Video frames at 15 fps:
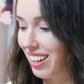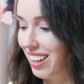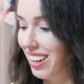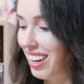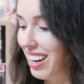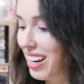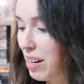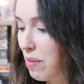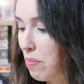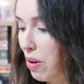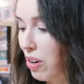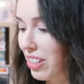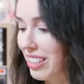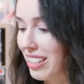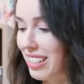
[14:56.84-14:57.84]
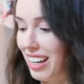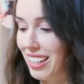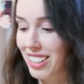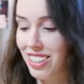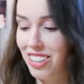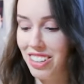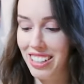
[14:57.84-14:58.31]
in a box
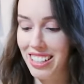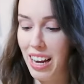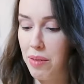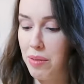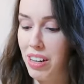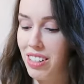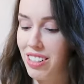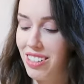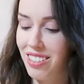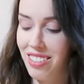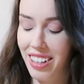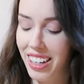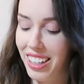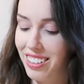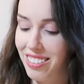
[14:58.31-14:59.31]
that's got damage, like,